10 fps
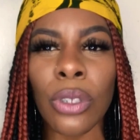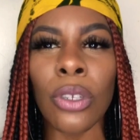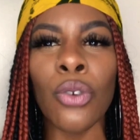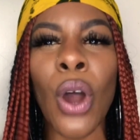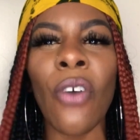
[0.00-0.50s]

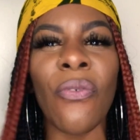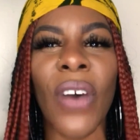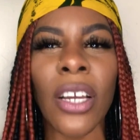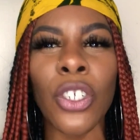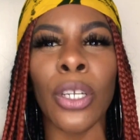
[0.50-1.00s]
you know,
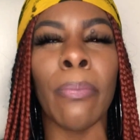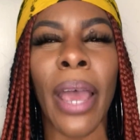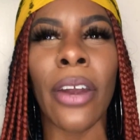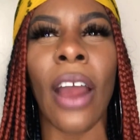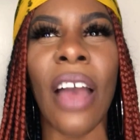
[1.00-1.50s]
function
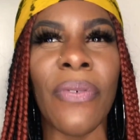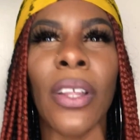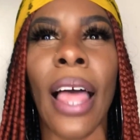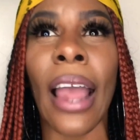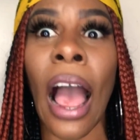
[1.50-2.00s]
better. I feel
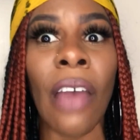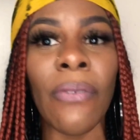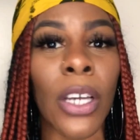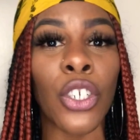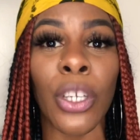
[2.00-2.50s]
like I
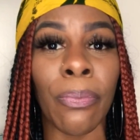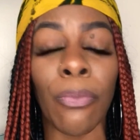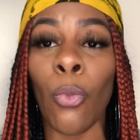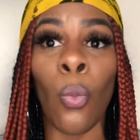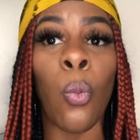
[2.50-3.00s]

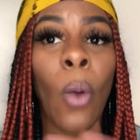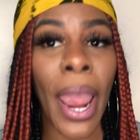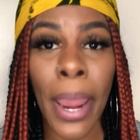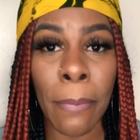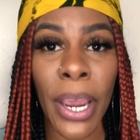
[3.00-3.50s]
function
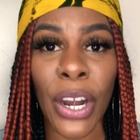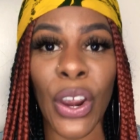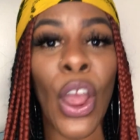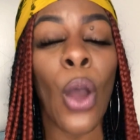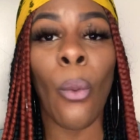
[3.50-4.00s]
way
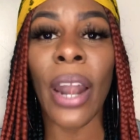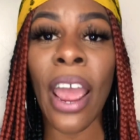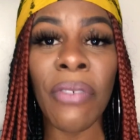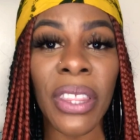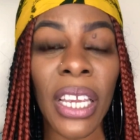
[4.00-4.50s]
better when
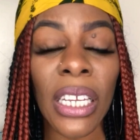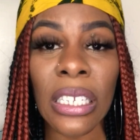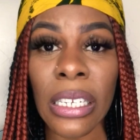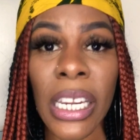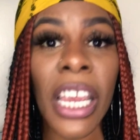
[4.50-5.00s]
everything is
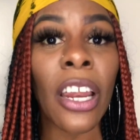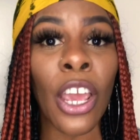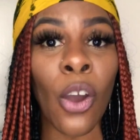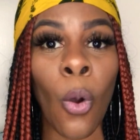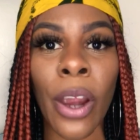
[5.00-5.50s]
neat
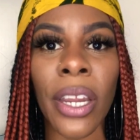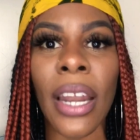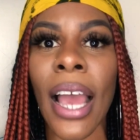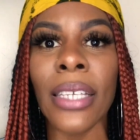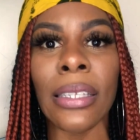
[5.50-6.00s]
and
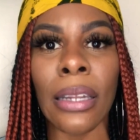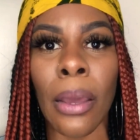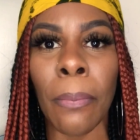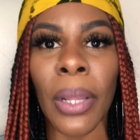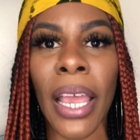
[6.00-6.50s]
organized and
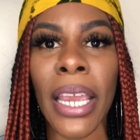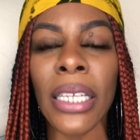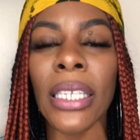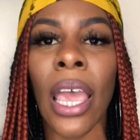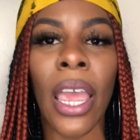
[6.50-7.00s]
in
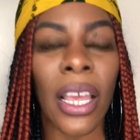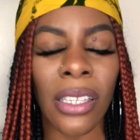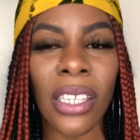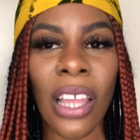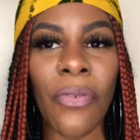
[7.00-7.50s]
place and
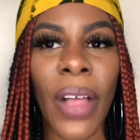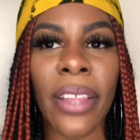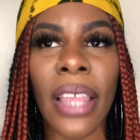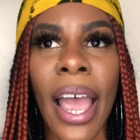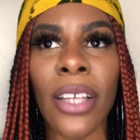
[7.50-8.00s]
stuff
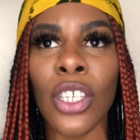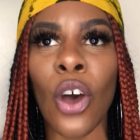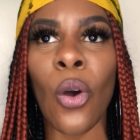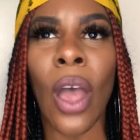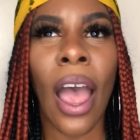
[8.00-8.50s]
like that.
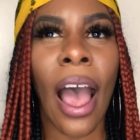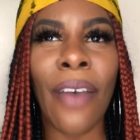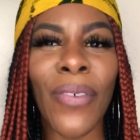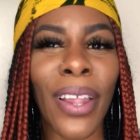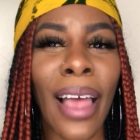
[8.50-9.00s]
So I
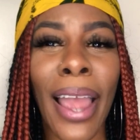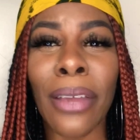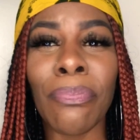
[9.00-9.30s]
feel like